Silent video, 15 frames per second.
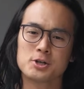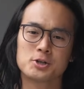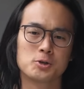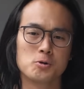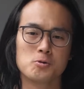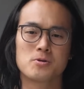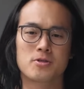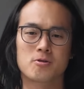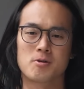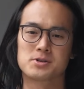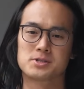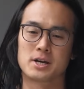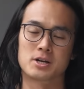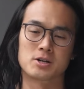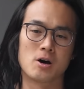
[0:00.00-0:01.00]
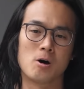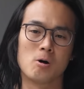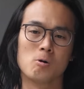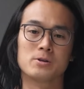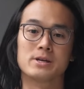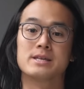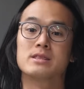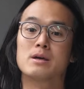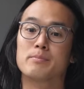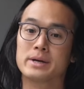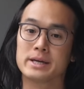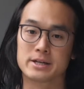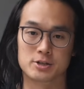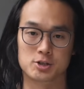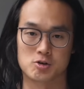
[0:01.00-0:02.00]
2 to 3 second hold in the
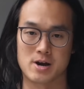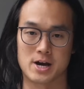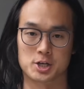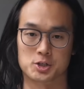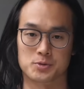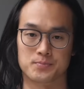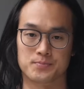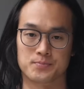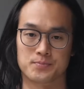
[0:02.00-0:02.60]
peak contraction.